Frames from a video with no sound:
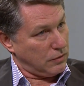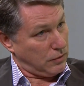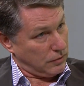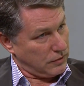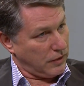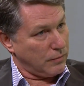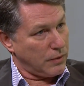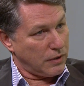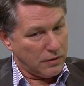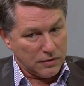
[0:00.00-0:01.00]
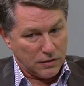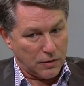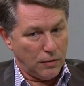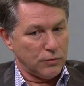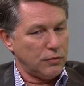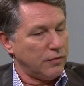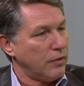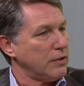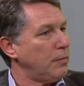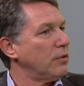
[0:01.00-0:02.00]
daunting because it comes with
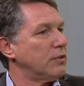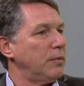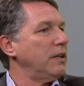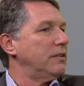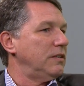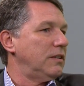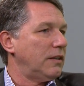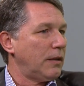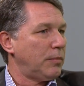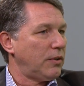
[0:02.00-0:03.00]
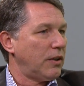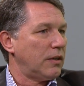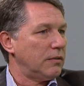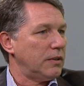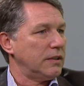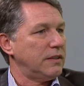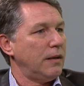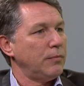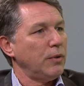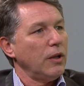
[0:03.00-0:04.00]
responsibilities in that particular
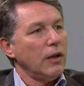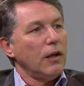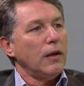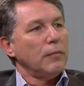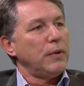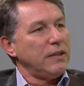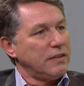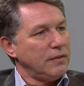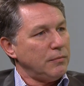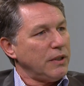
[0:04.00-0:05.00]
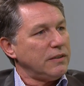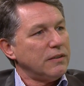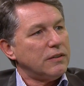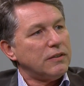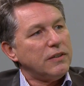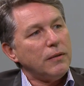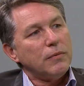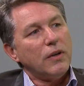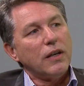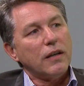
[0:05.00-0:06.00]
example. Mm. But as in business, the same
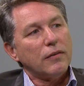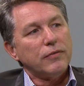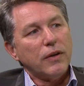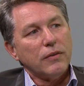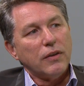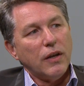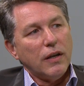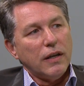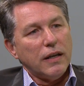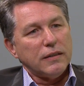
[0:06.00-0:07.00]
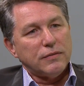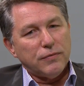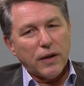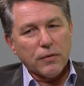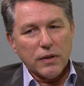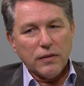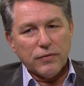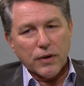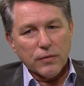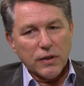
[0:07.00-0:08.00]
thing. I found it's very,
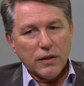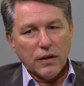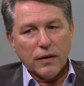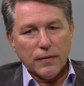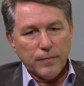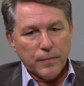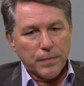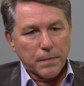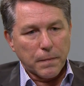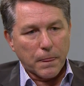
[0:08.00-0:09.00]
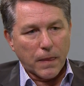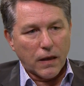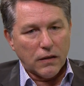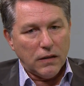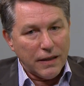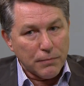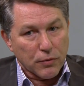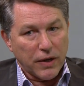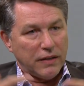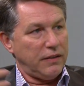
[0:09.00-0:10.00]
very um,
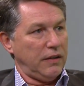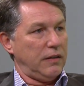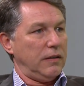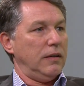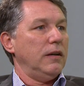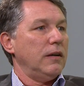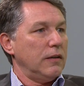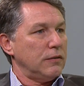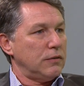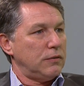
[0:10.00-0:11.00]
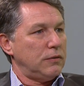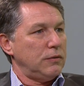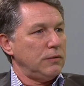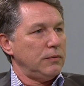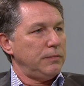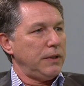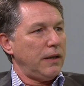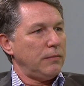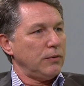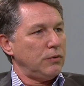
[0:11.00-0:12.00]
liberating to be
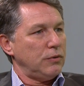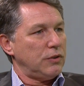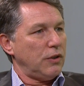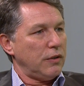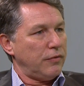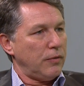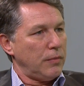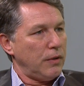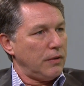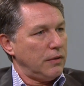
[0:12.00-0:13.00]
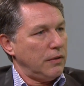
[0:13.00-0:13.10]
able to start from a